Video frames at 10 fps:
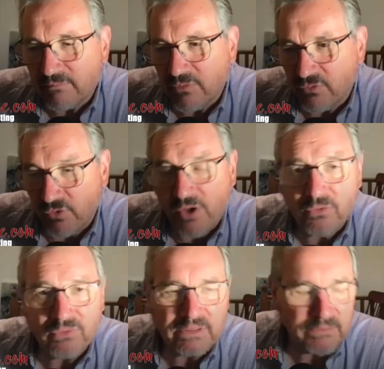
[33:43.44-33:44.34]
not
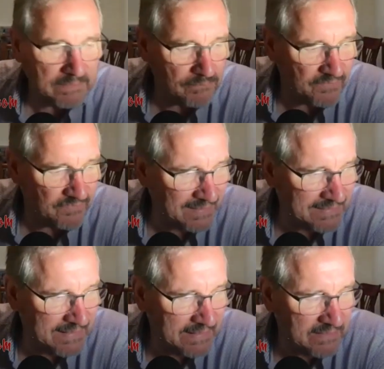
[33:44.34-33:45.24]
only
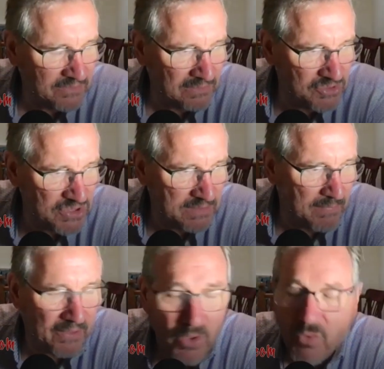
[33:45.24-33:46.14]
reflecting in the eulogy
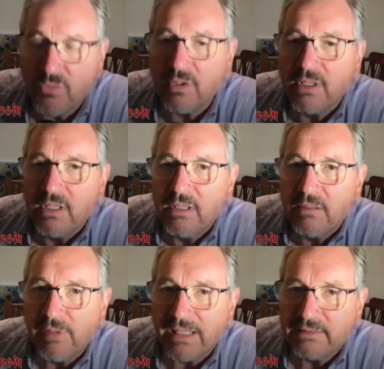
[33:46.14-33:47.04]
my own
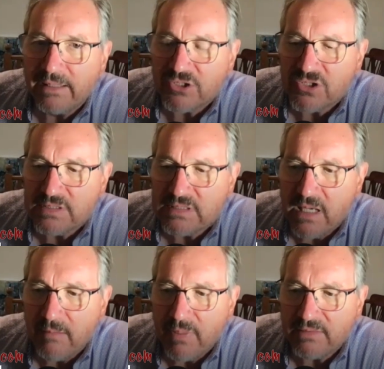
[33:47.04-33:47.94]
recollections,
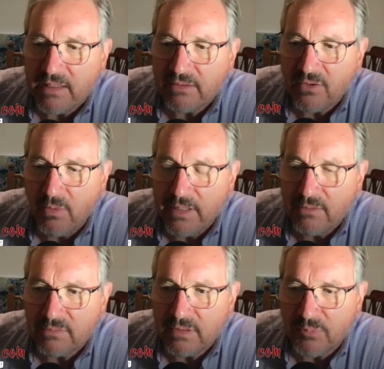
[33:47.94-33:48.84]
but then going
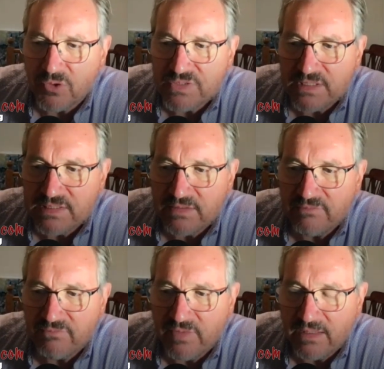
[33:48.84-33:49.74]
out in the process
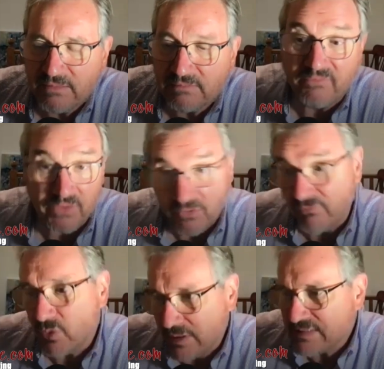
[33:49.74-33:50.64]
of
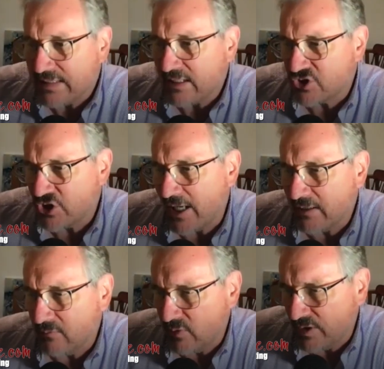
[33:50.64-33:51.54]
interviewing /
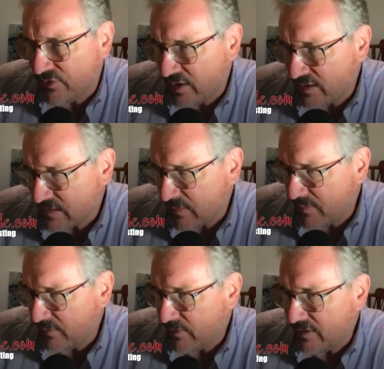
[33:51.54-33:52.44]
chatting with some of
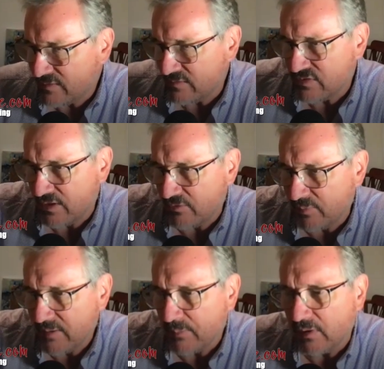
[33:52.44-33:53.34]
my relatives and other
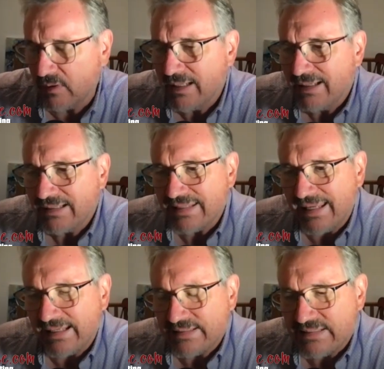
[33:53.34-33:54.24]
people to
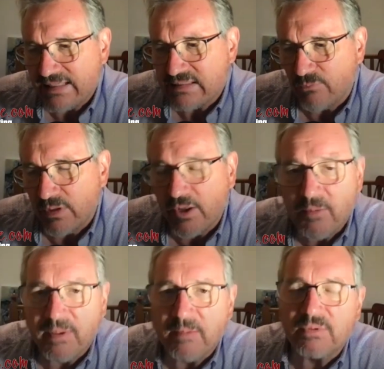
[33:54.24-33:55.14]
get a sense of what other
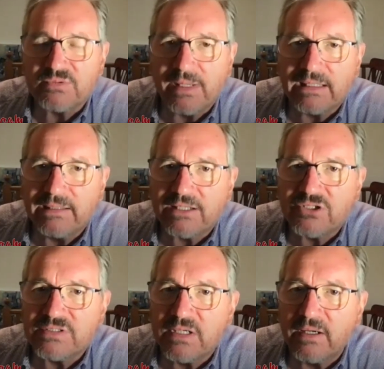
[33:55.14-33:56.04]
people's
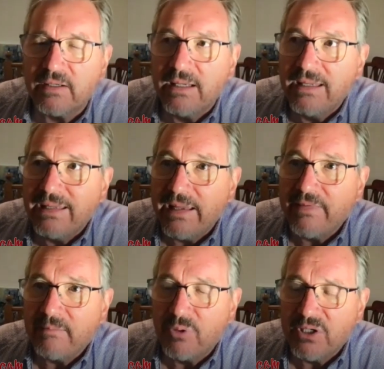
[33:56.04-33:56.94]
recollections are, and
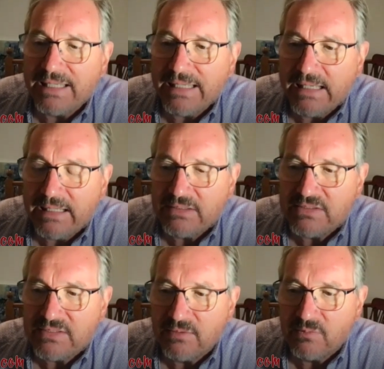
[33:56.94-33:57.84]
then putting it
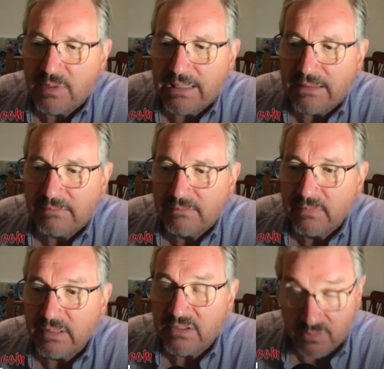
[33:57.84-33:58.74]

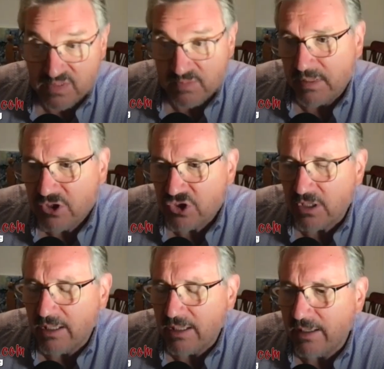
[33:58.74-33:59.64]
into a speech.
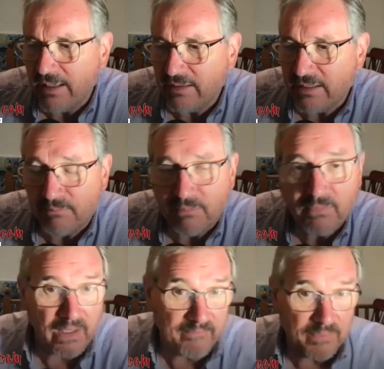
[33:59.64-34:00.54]
And then
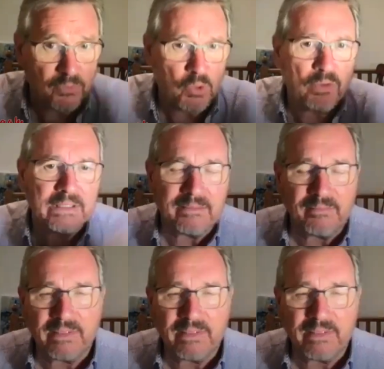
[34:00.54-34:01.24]
I've been recording them